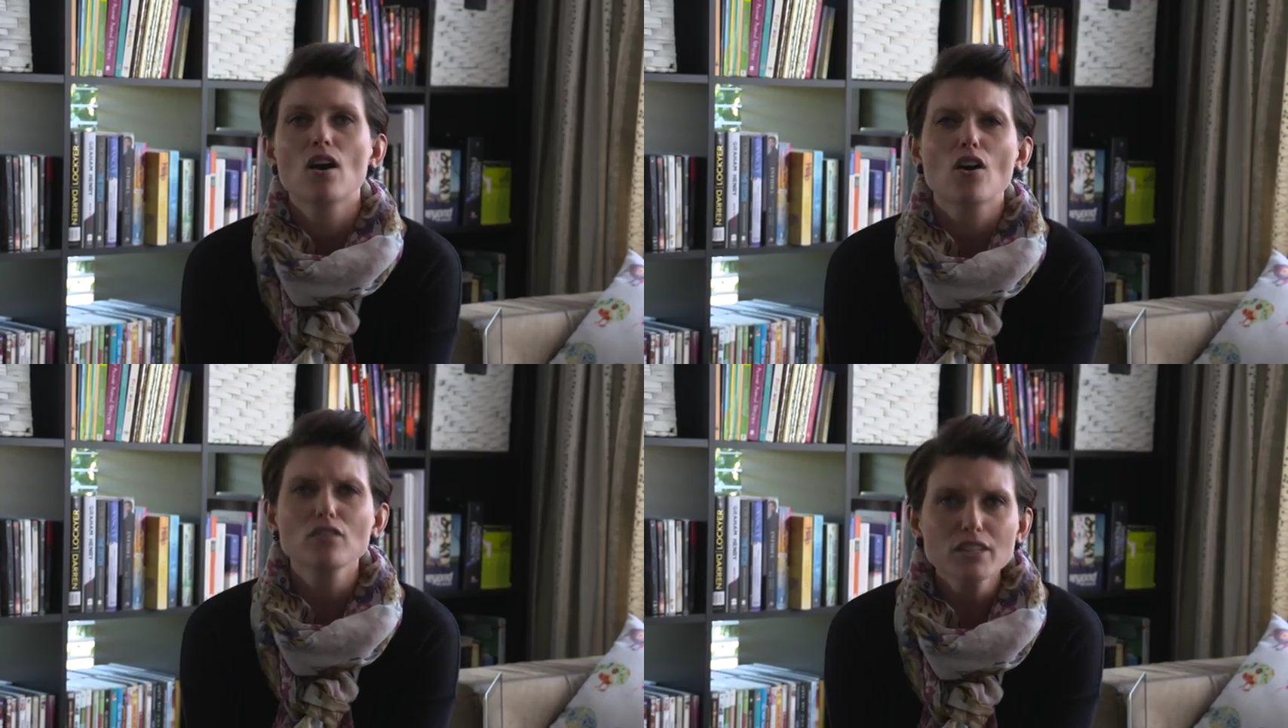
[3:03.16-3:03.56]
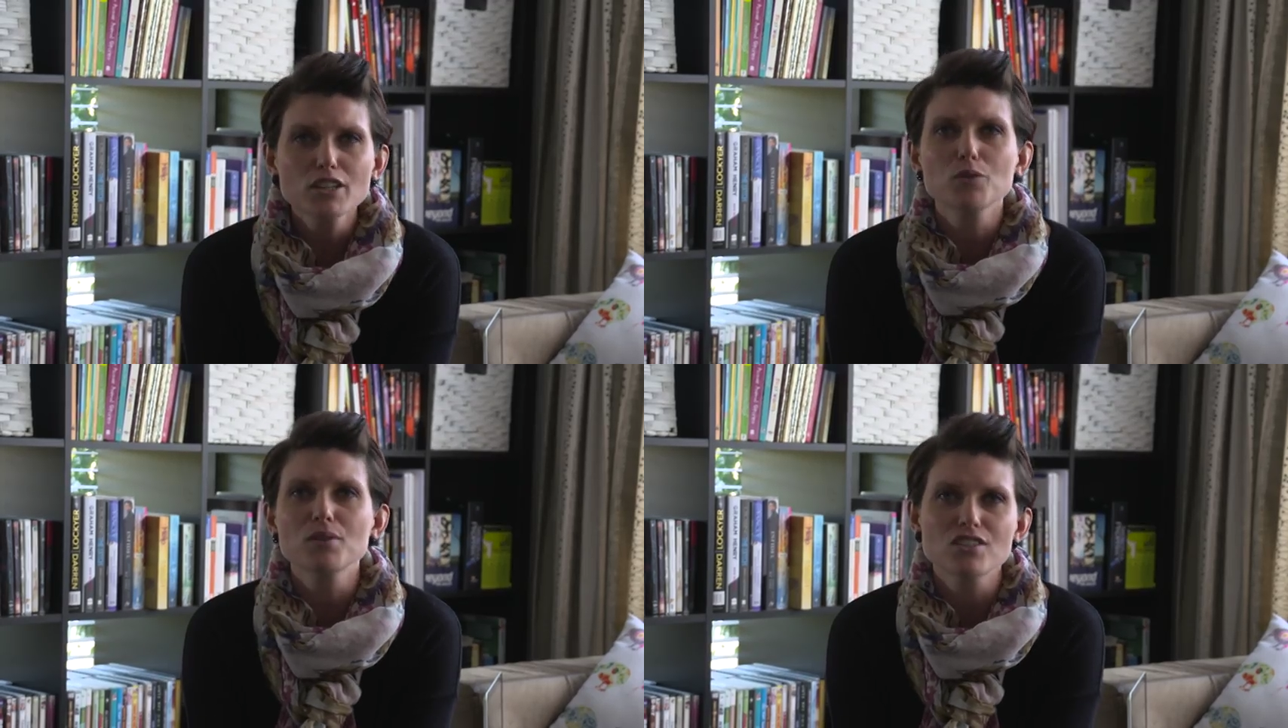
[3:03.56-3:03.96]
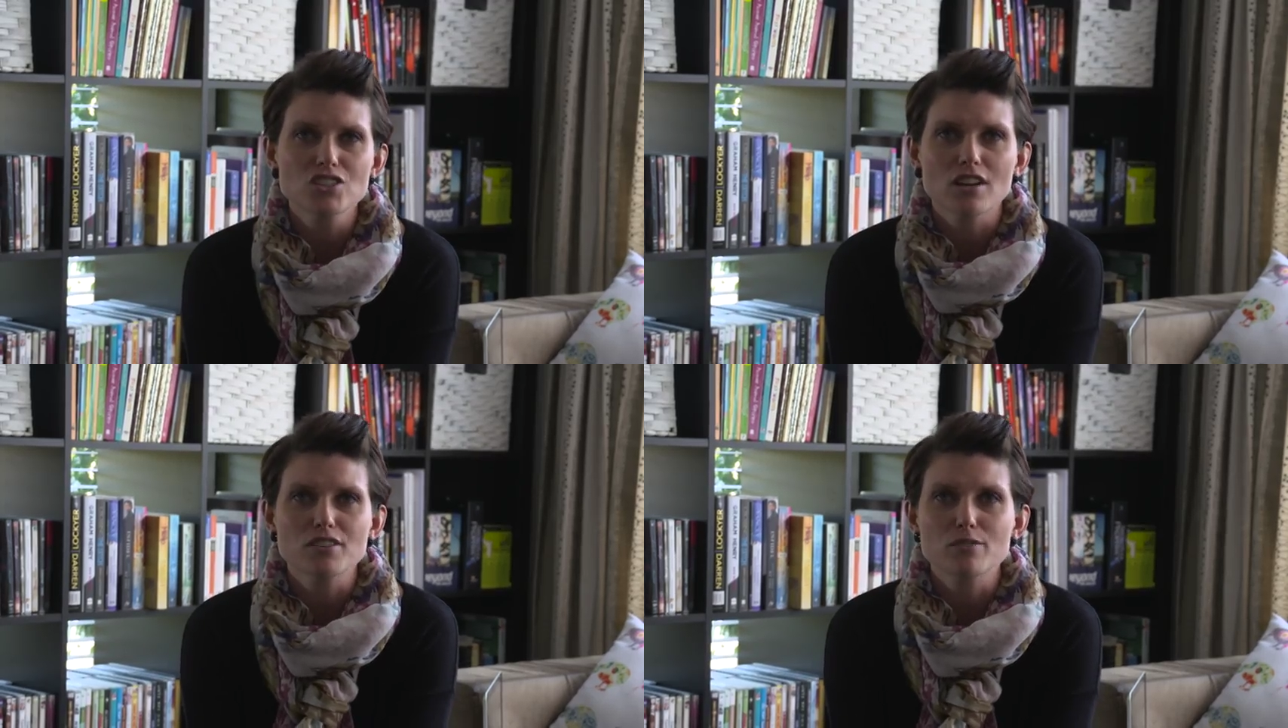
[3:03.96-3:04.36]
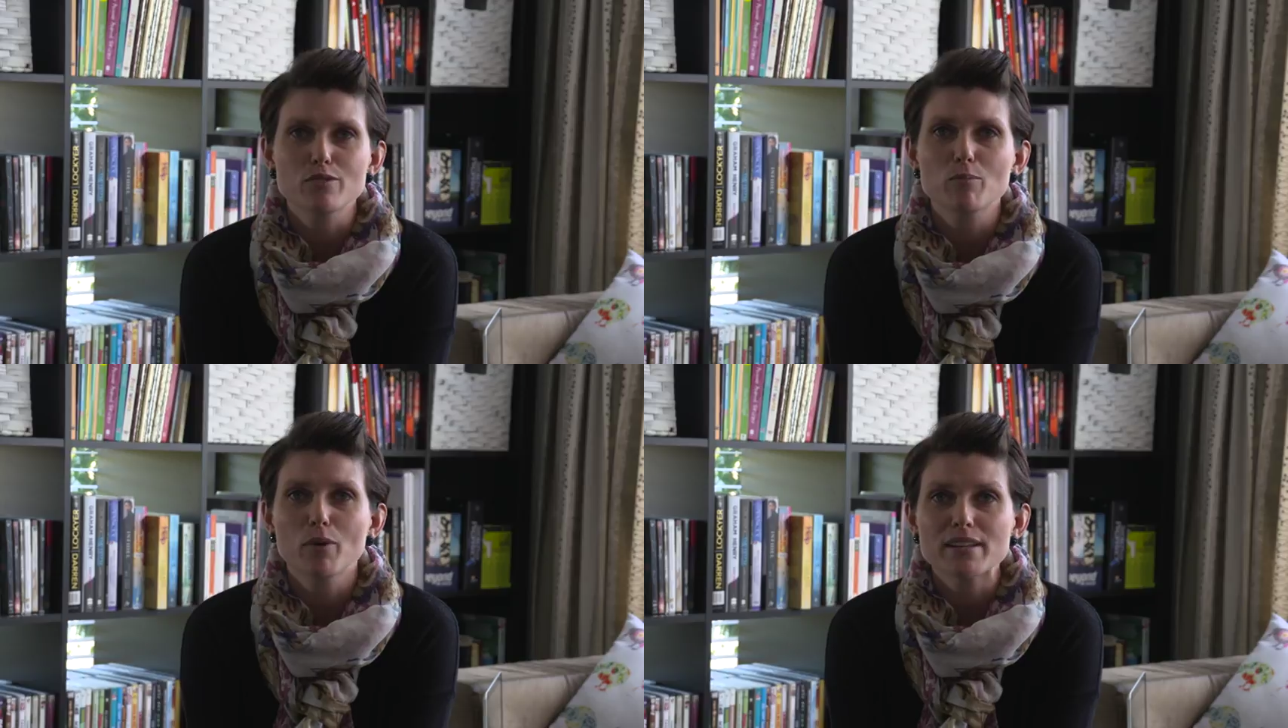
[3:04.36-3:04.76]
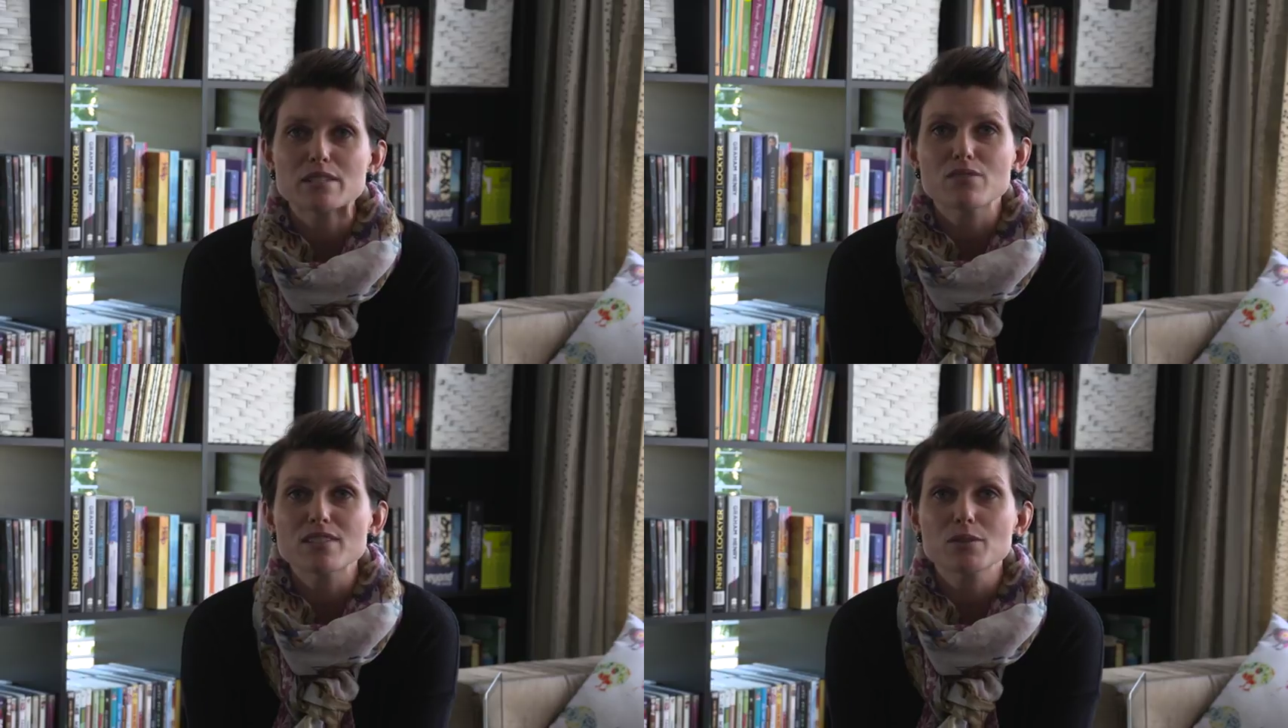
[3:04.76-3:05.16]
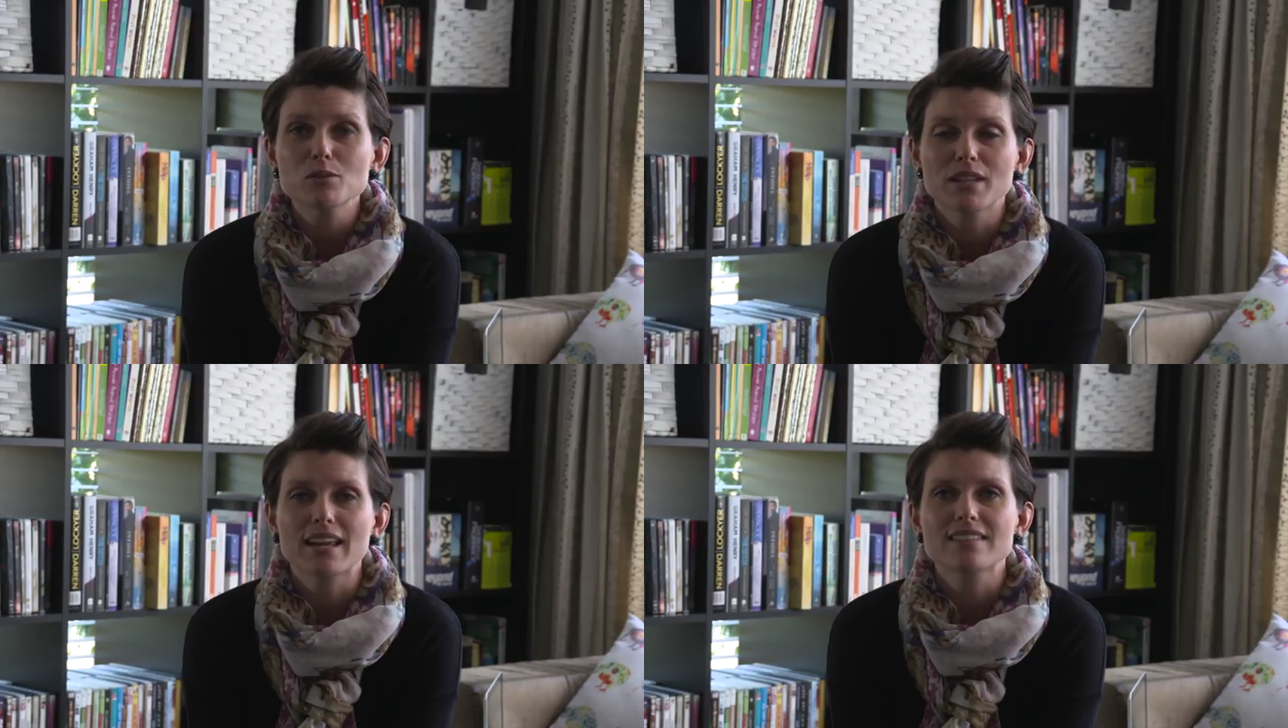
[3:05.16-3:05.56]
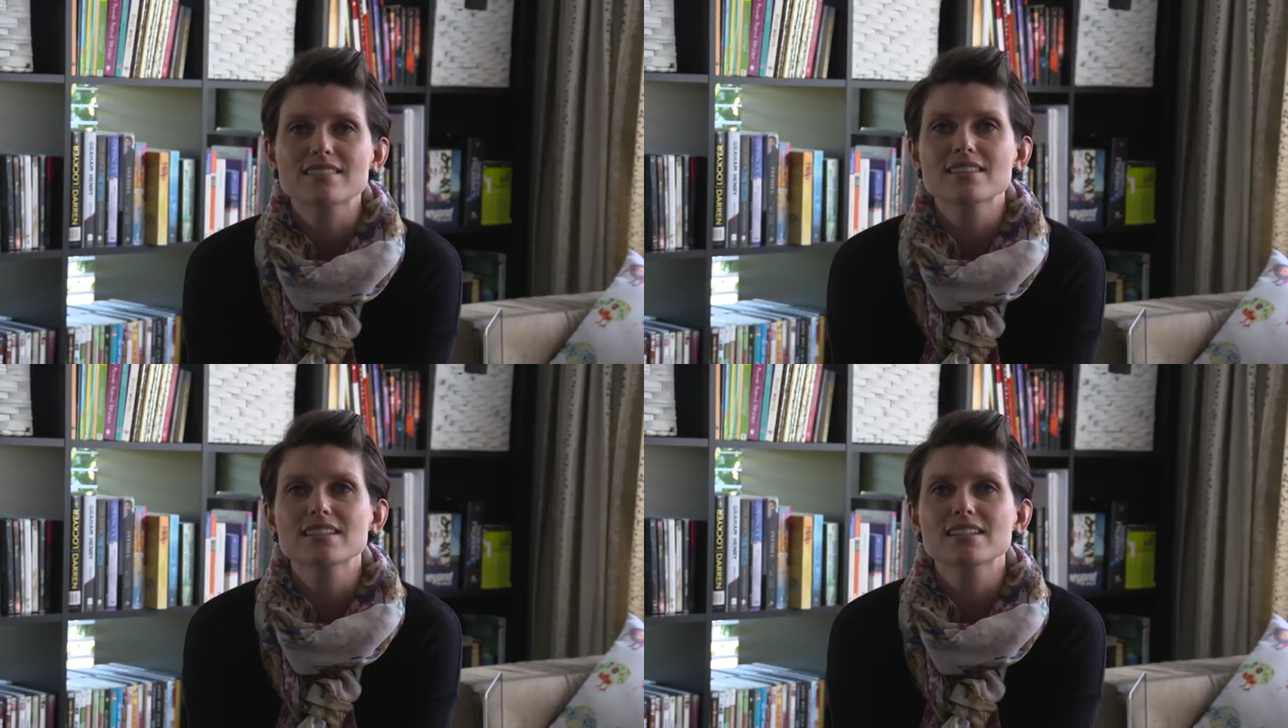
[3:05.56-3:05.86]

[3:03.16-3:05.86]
Only you are the judge of your body's physical needs